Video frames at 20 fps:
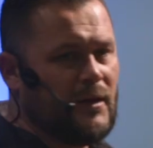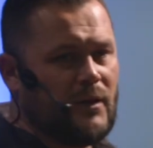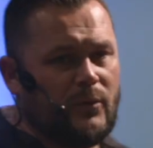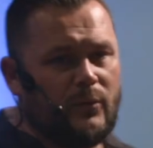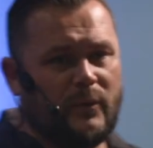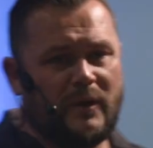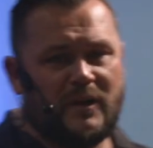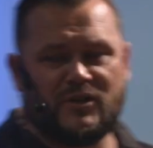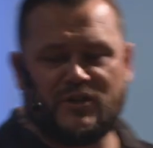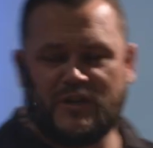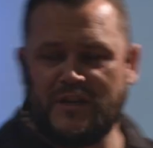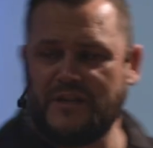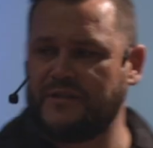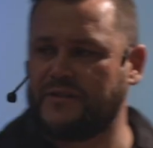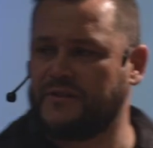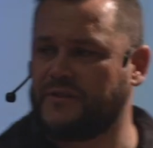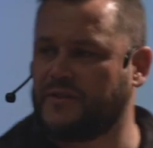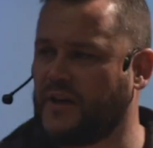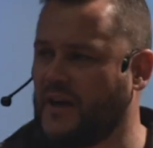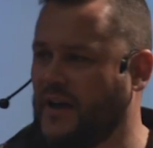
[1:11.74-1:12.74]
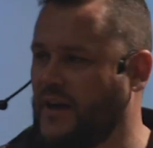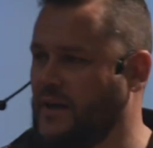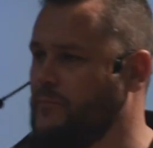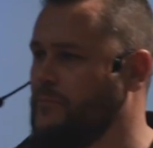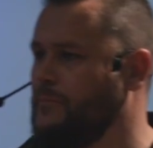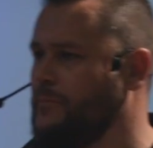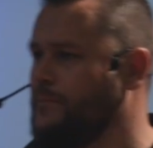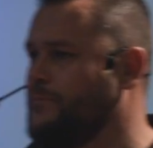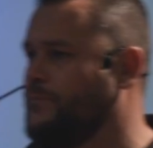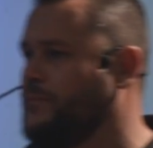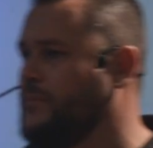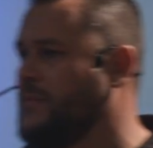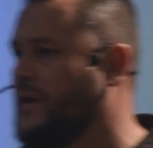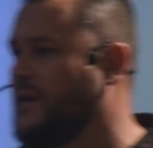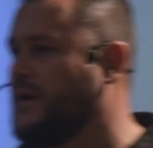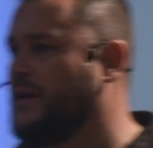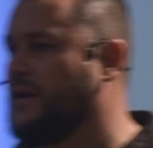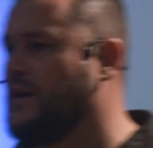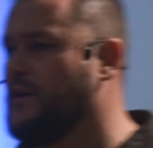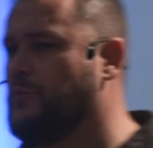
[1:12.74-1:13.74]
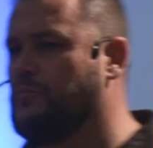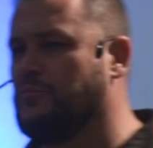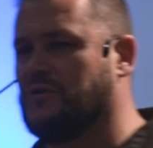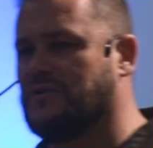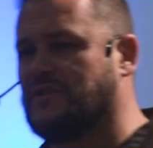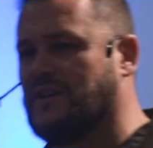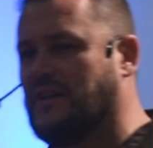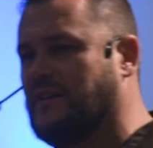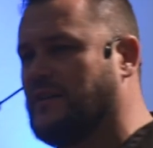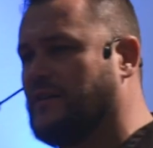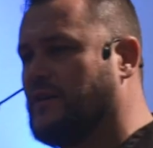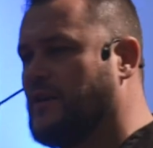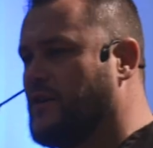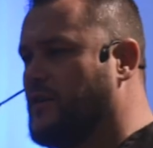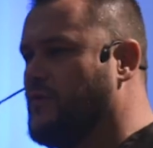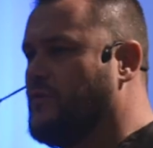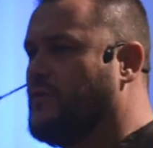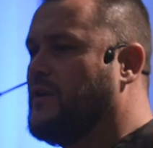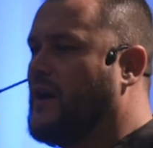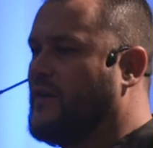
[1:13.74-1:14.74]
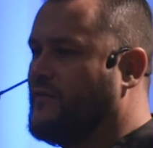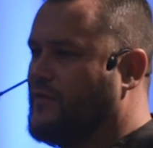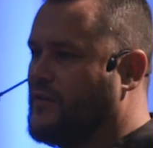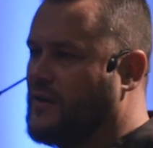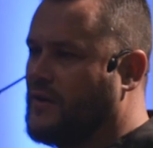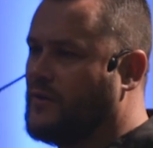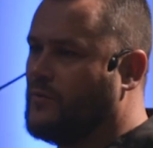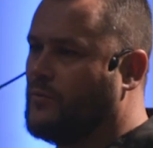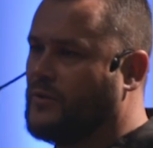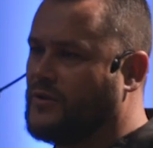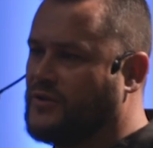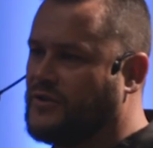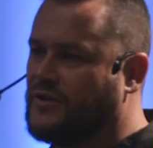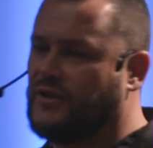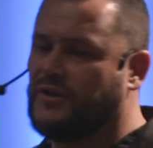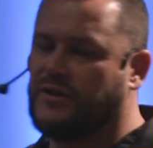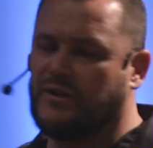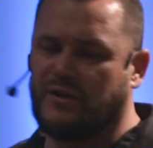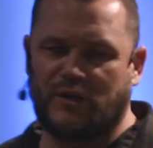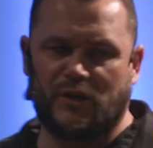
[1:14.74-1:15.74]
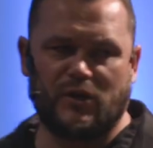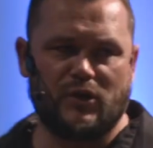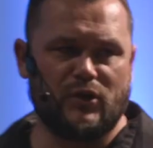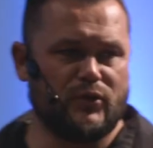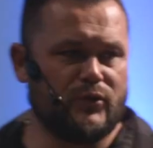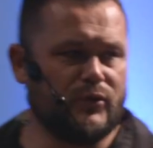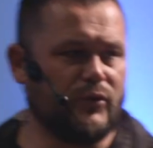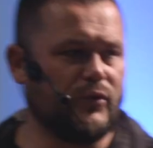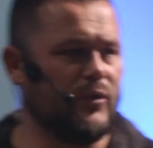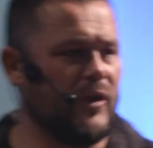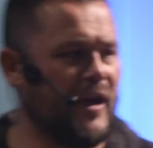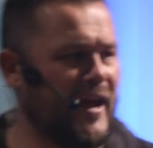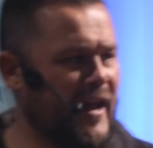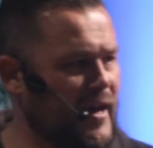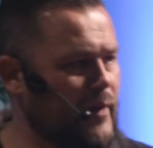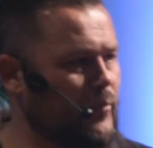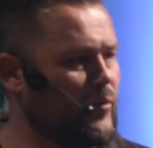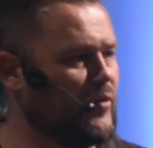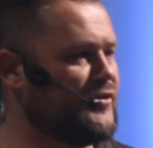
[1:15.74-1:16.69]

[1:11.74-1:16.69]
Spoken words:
When Jesus came, he presented a new covenant which didn't include animal